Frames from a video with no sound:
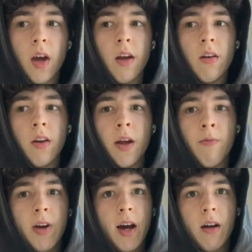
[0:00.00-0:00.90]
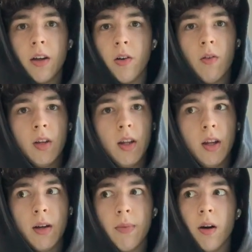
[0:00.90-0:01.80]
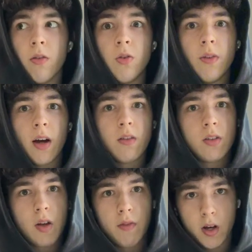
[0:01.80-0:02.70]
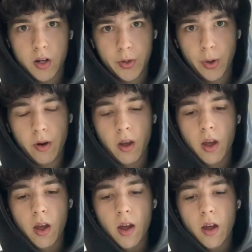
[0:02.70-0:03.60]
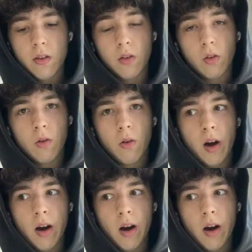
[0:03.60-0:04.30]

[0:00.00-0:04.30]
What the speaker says: and in reality, you're only eating about 2,700. So